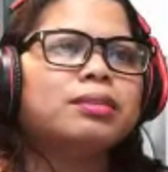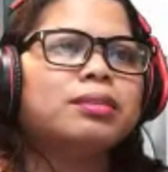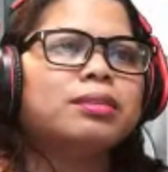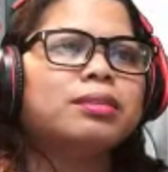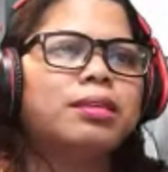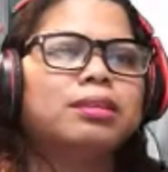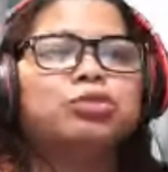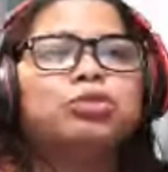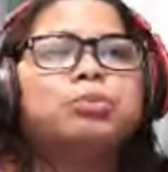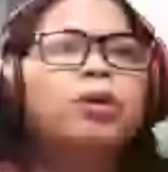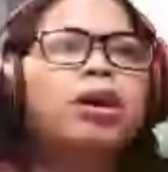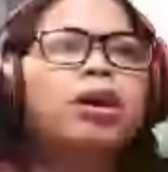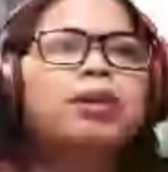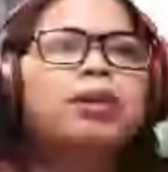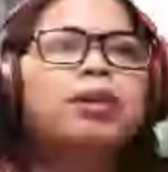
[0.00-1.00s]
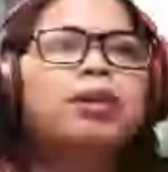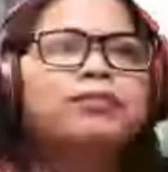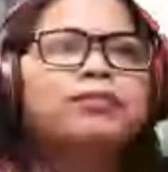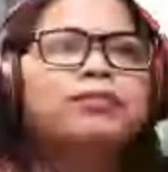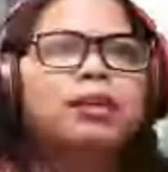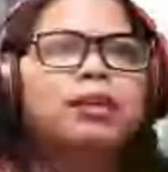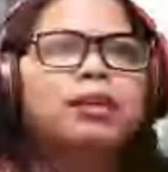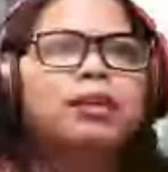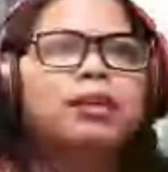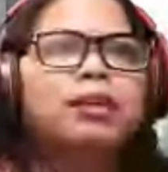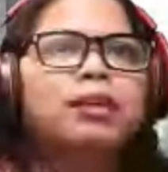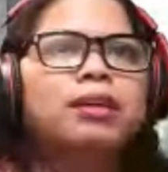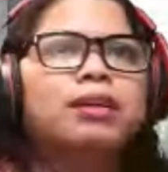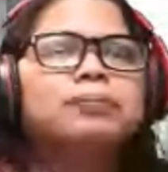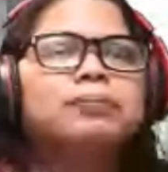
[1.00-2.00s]
trip off the
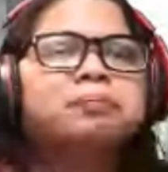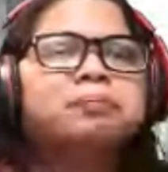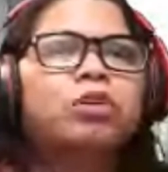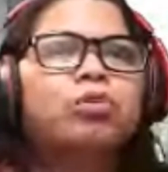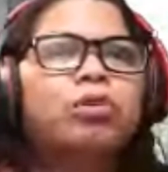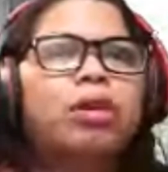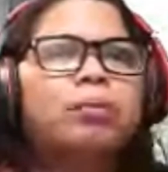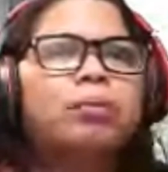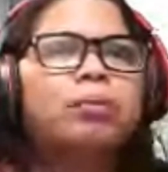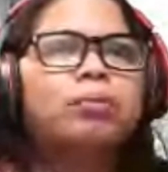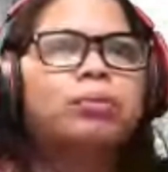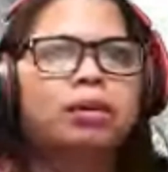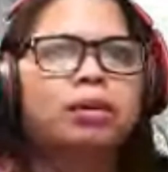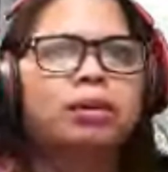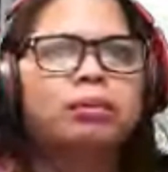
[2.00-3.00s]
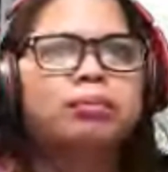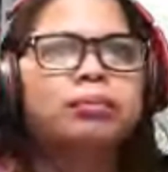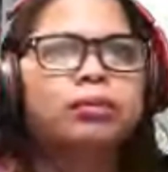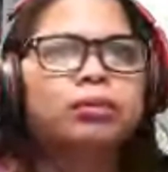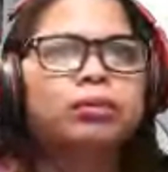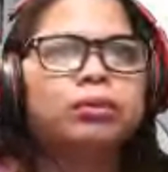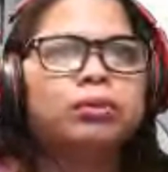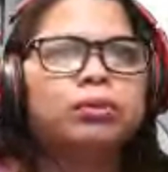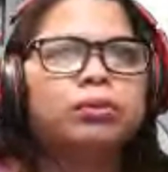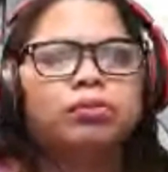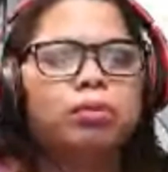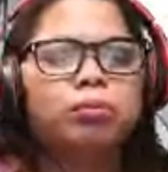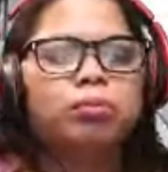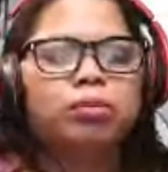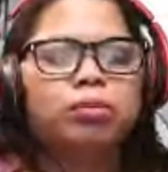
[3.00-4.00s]
rubber tub or
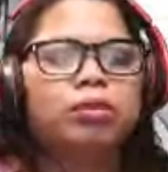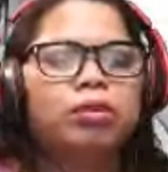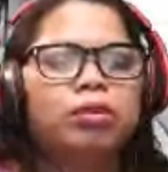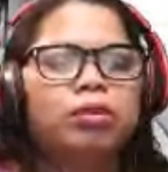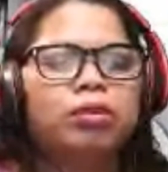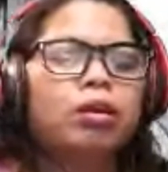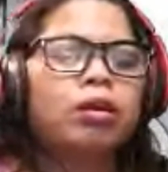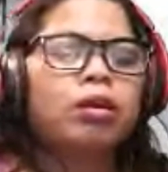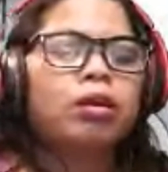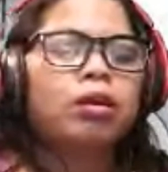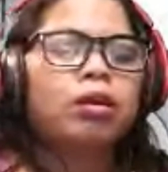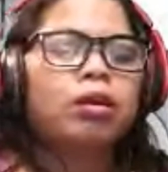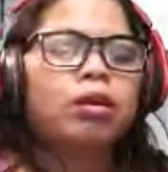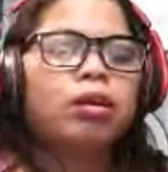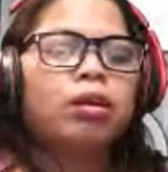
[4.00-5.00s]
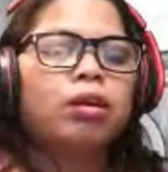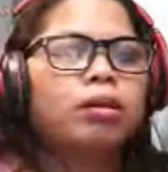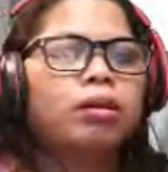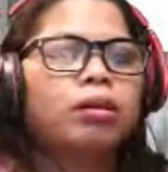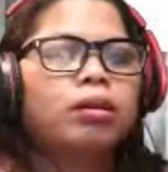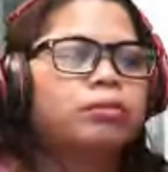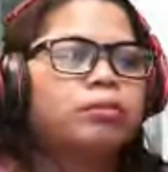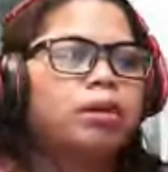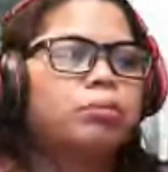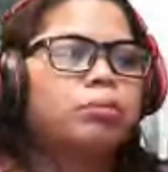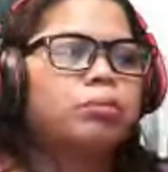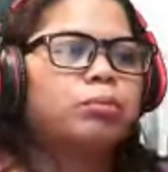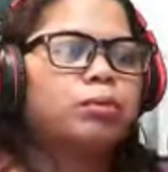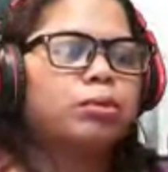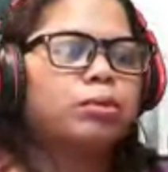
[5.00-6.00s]
uh the rubber
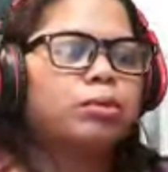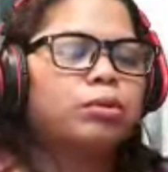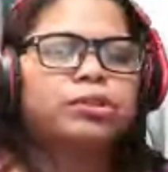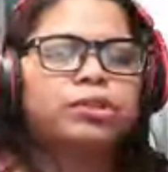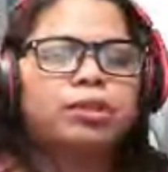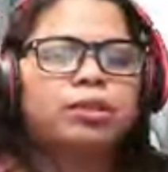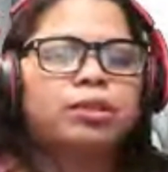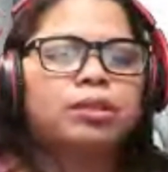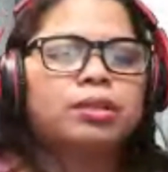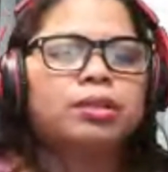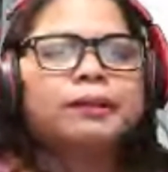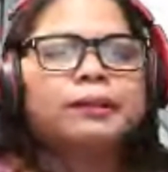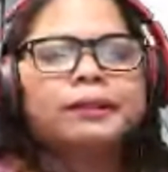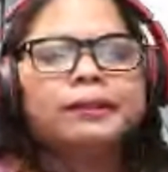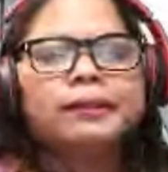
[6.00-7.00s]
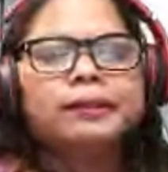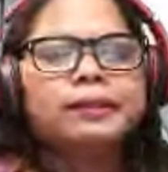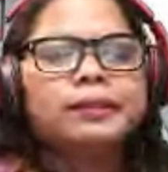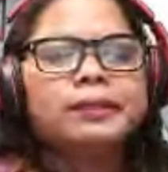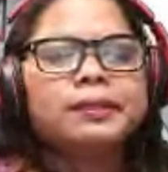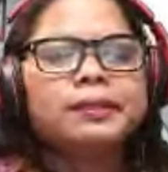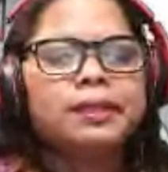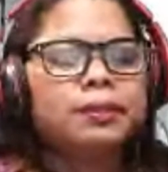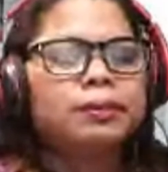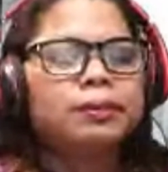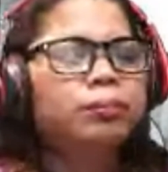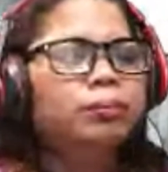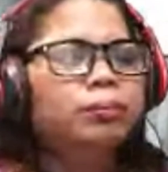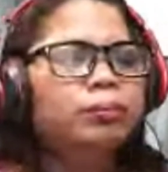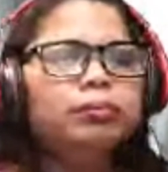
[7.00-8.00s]
boot. So
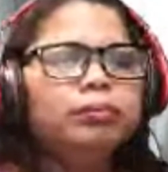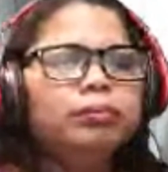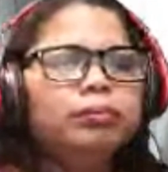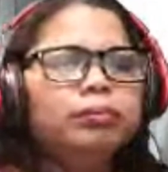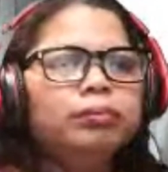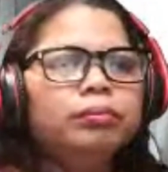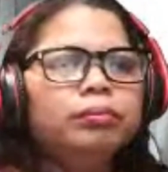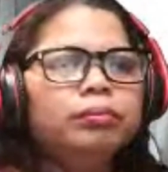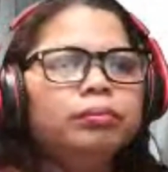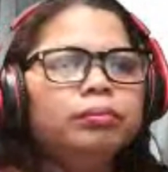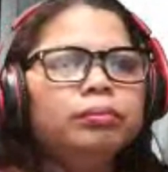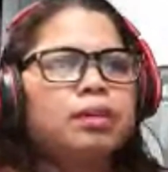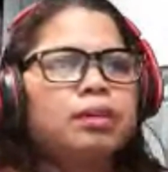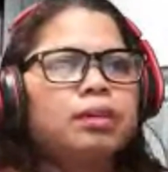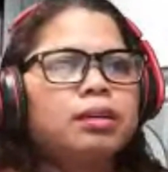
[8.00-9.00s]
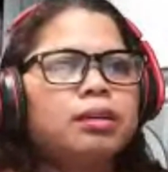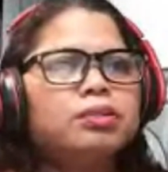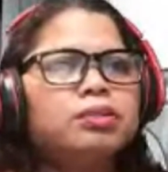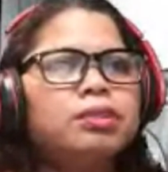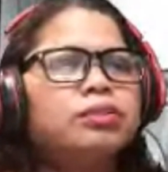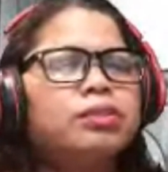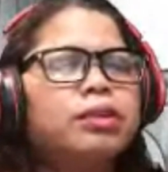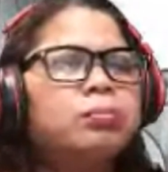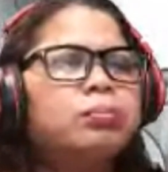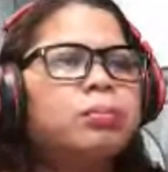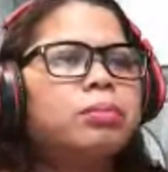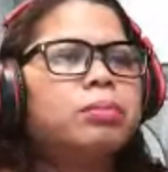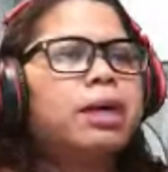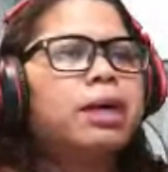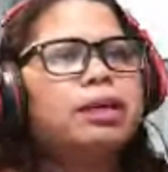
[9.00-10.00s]
yeah, so considering
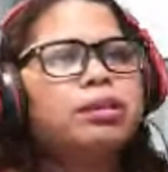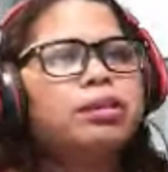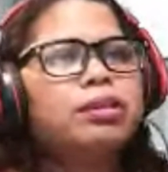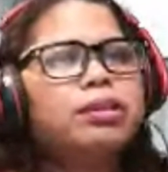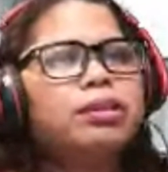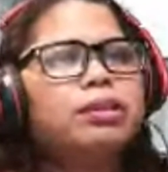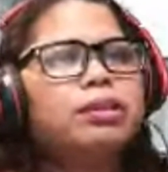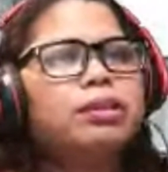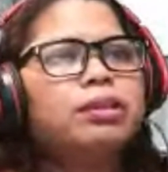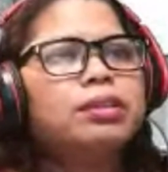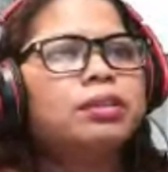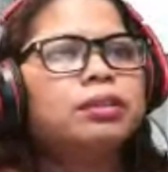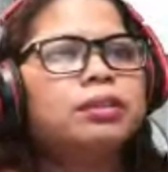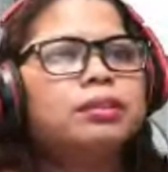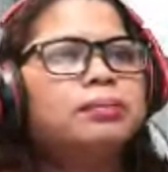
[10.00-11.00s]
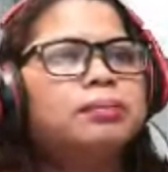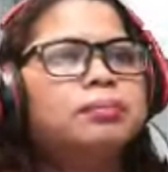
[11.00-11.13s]
buying units, so